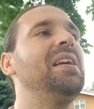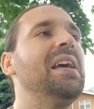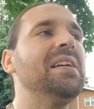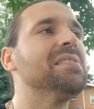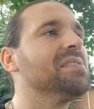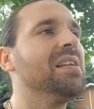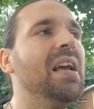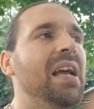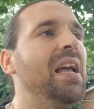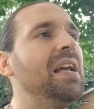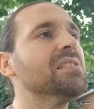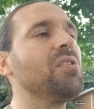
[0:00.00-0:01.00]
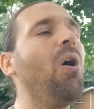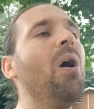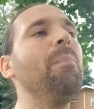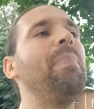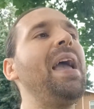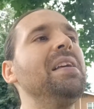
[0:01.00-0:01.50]
it's it's
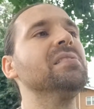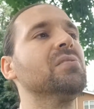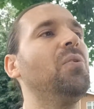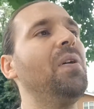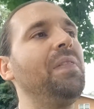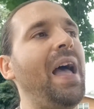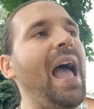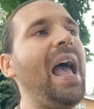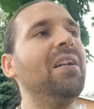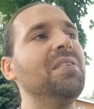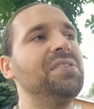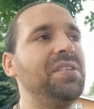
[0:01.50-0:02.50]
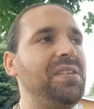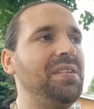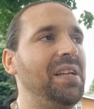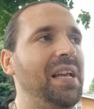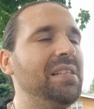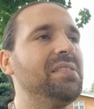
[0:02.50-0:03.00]
all based on the energy.
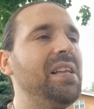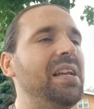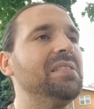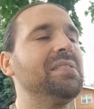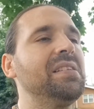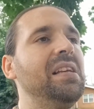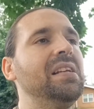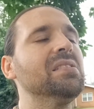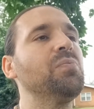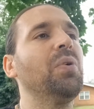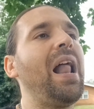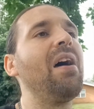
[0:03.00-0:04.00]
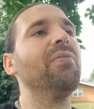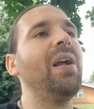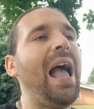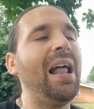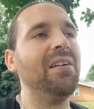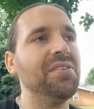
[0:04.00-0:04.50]
It's it's it's whatever
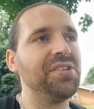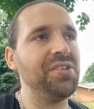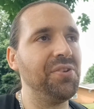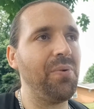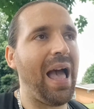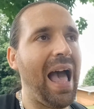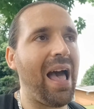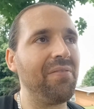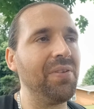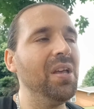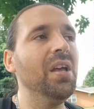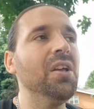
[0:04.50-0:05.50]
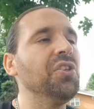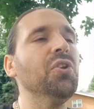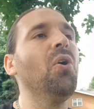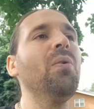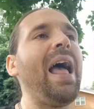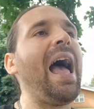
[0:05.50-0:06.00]
energy you have. You
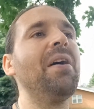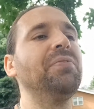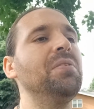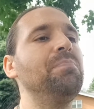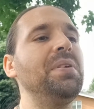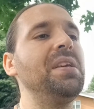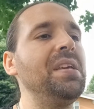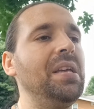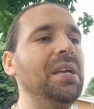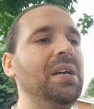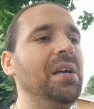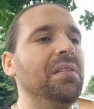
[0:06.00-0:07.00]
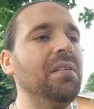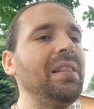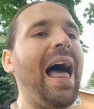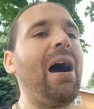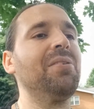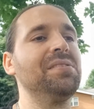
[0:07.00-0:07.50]
don't have to be the
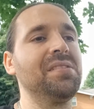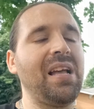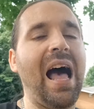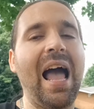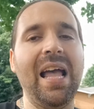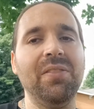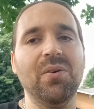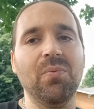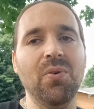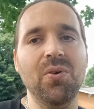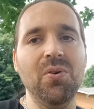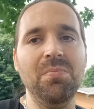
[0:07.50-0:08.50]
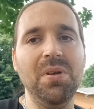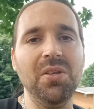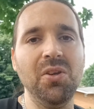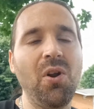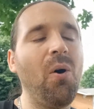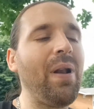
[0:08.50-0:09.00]
loudest guy in the room.
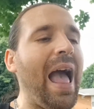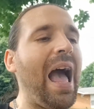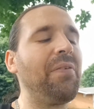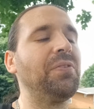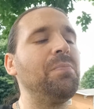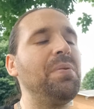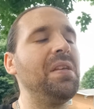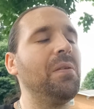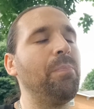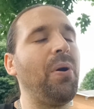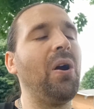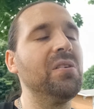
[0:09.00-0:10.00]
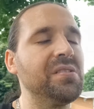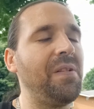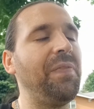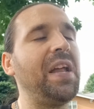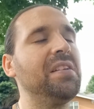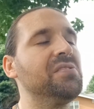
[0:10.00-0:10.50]
You don't have to be the
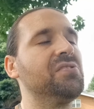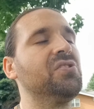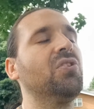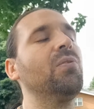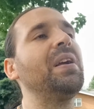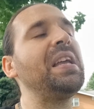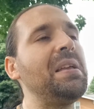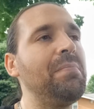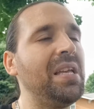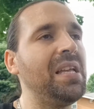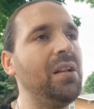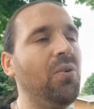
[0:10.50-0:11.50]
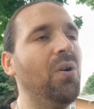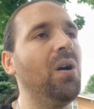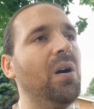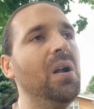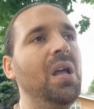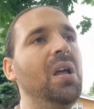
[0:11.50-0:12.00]
person that is screaming
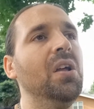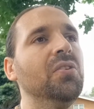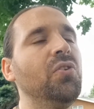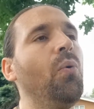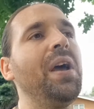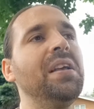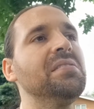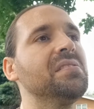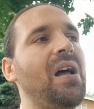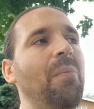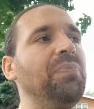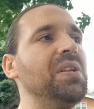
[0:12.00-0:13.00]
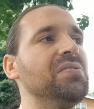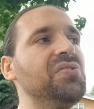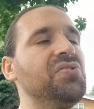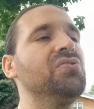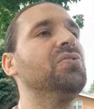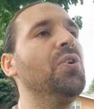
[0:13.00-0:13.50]
or doing something
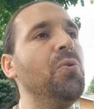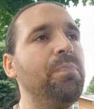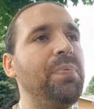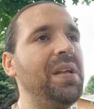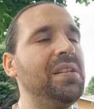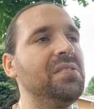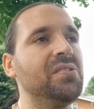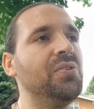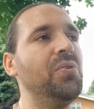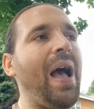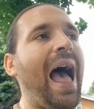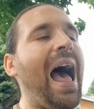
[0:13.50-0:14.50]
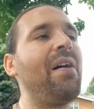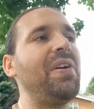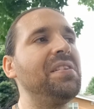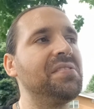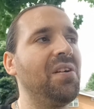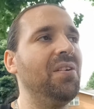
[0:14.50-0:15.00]
stupid to have a
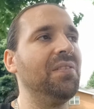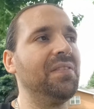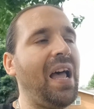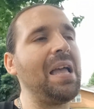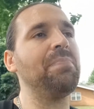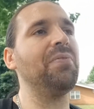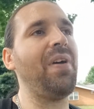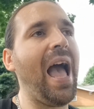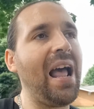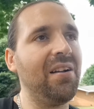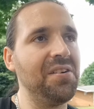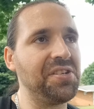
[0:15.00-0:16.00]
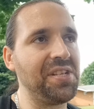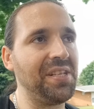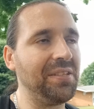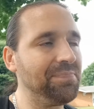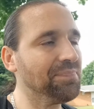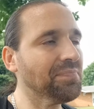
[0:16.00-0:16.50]
certain type of energy.
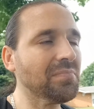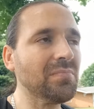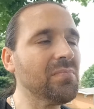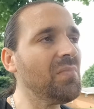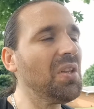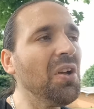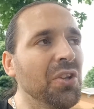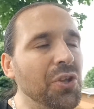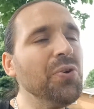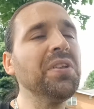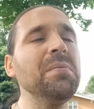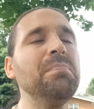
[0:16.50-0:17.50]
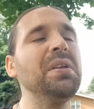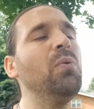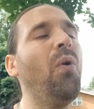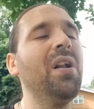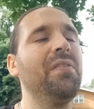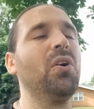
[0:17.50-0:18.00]
You can be
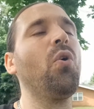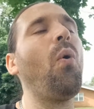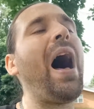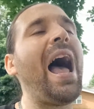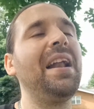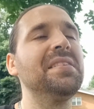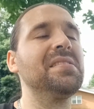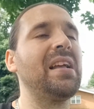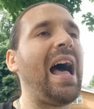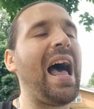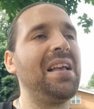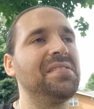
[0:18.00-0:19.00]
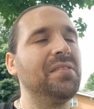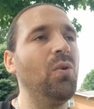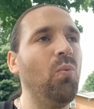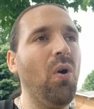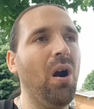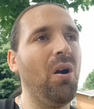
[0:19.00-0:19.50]
one of the quietest guys in the
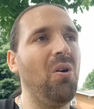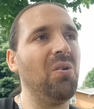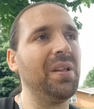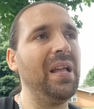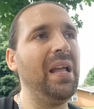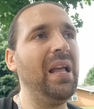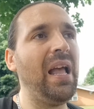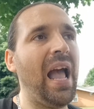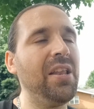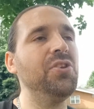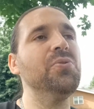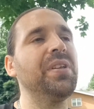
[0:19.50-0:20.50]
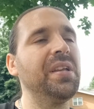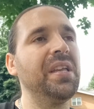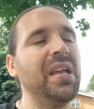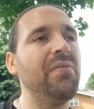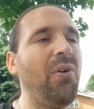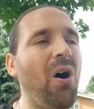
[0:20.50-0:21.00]
world and you can
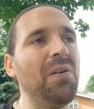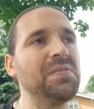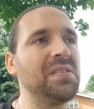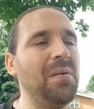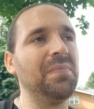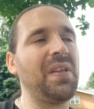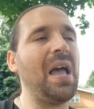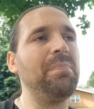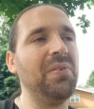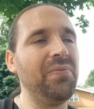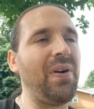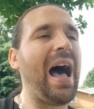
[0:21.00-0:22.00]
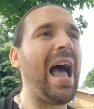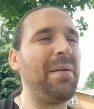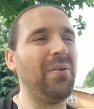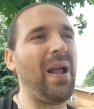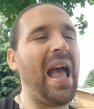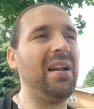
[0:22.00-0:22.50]
give off some type of vibe
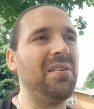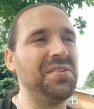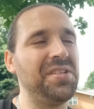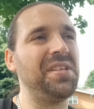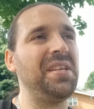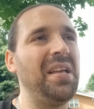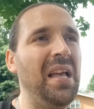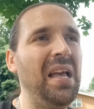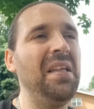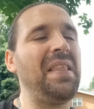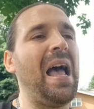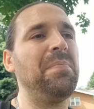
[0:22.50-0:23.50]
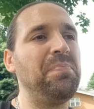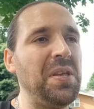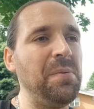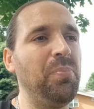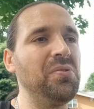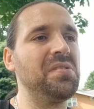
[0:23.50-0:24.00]
or energy that
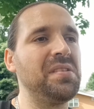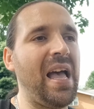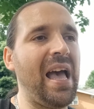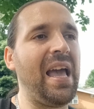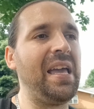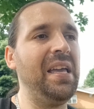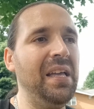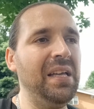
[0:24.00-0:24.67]
people say,